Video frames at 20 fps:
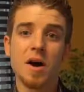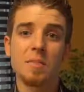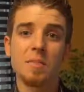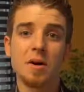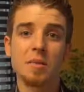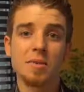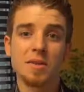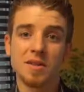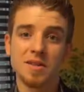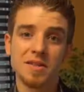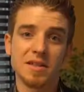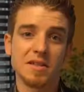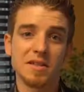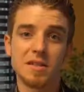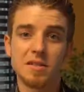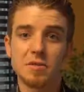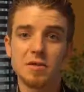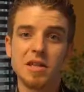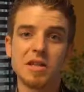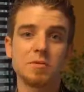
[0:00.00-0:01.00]
to pop up and it
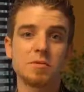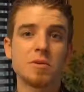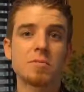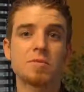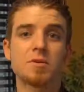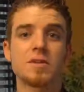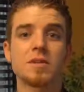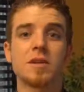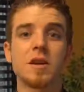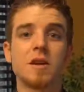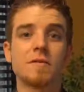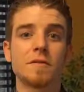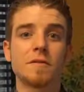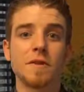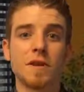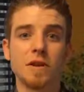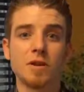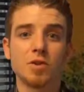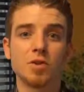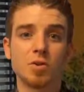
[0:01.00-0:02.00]
said 33% off
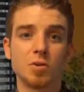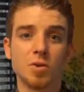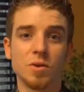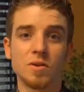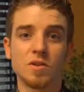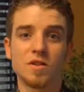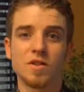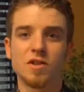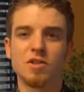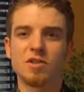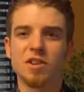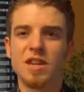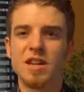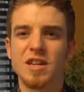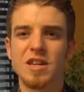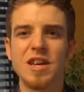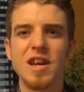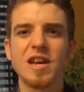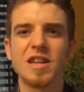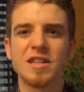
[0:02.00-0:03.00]
of Air Jordans, and you're
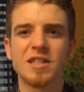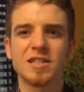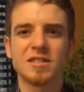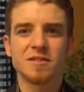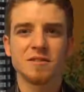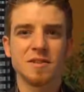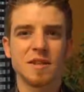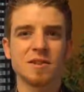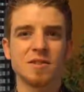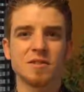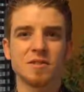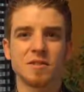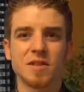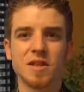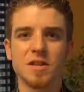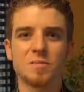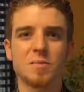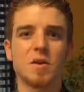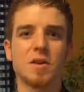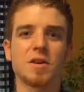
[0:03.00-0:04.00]
like, yes,
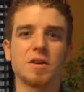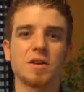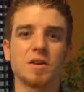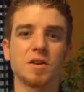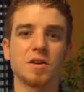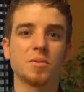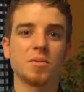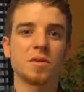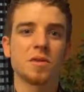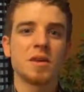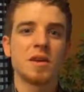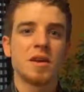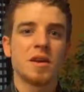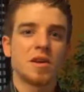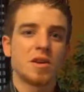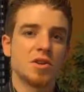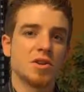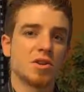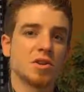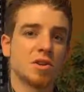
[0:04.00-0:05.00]
that's probably a good one.
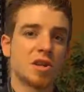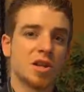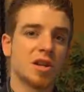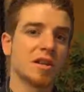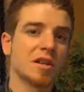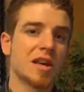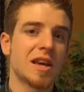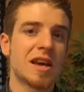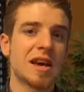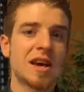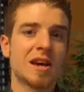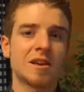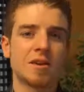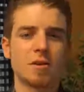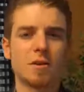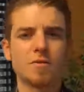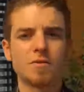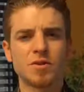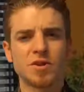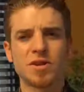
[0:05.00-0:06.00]
You click on the ad
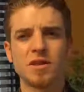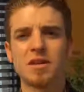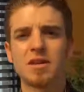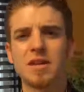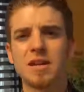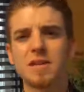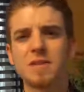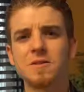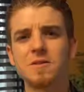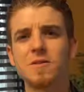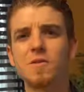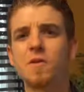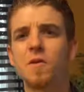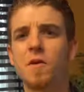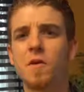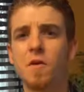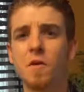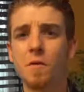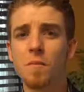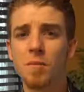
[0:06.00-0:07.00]
and all of a sudden it takes you to
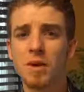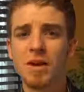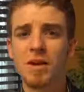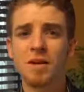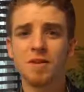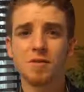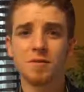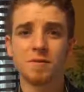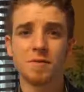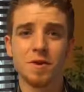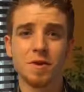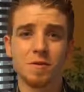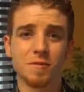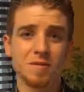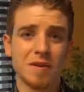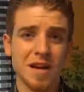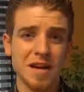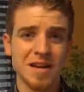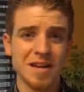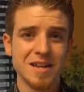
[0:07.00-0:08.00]
the home page
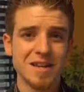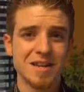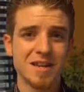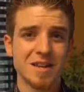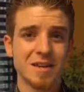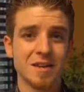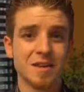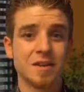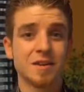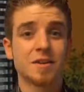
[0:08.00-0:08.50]
of Nike.